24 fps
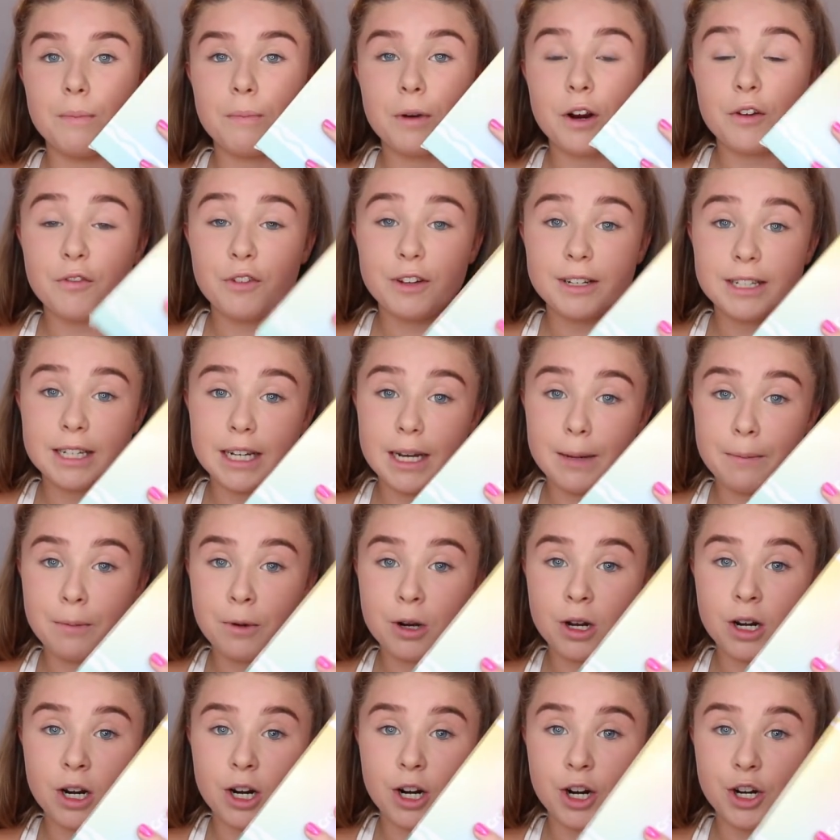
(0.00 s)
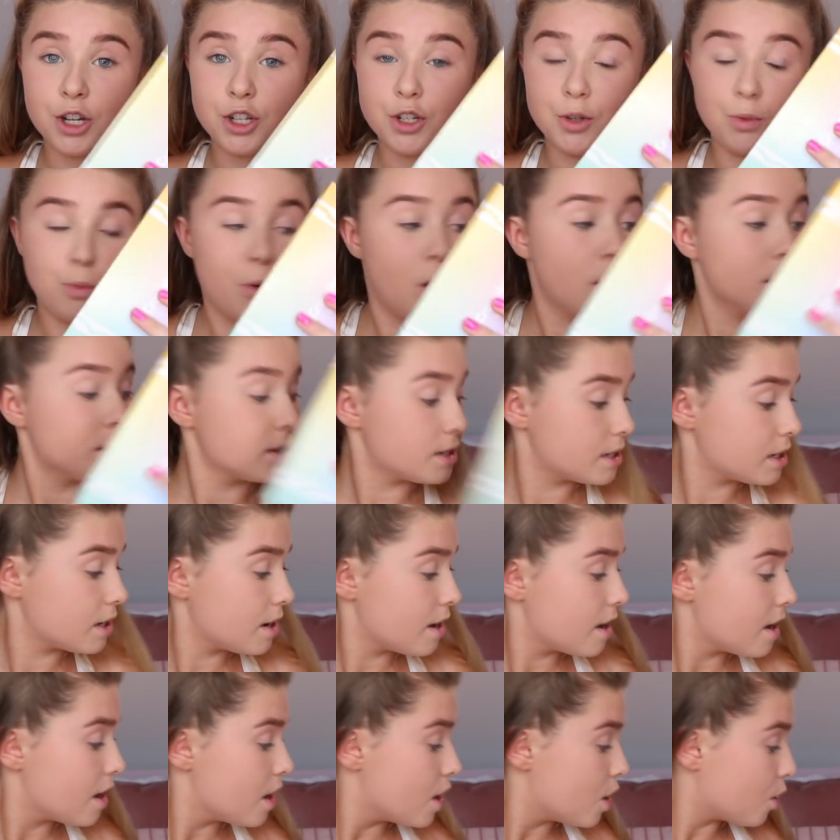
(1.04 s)
perfect lip color you want,
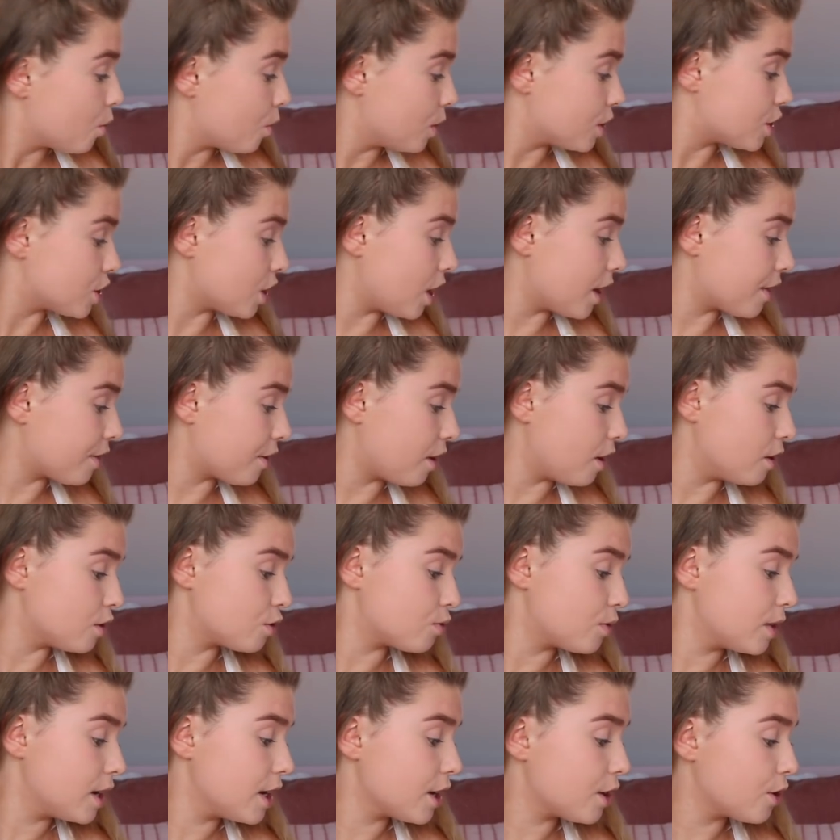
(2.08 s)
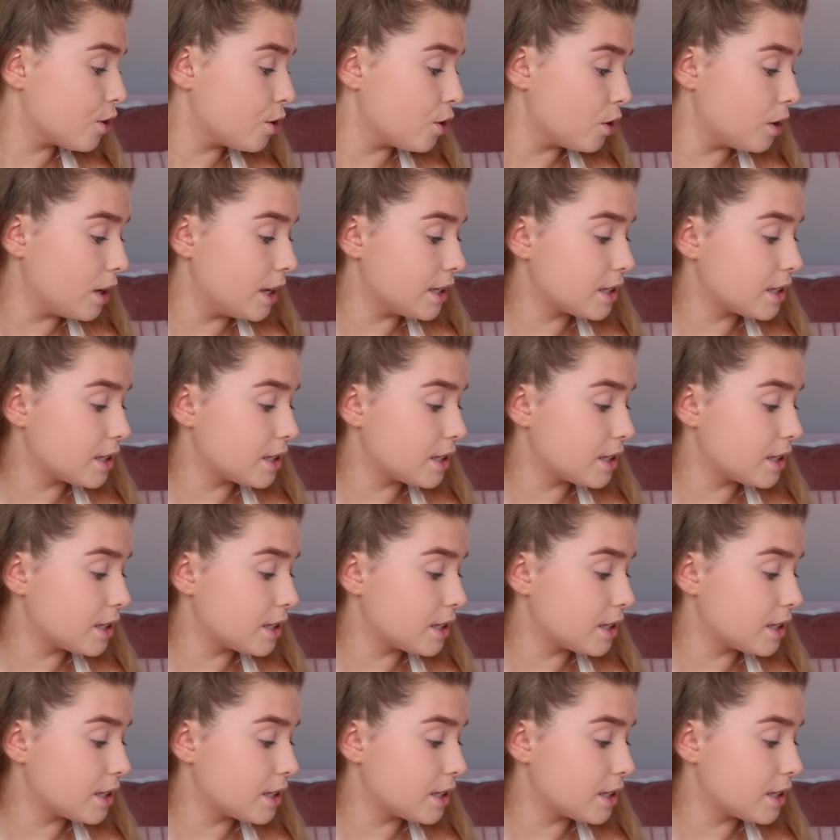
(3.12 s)
which I thought was really cool.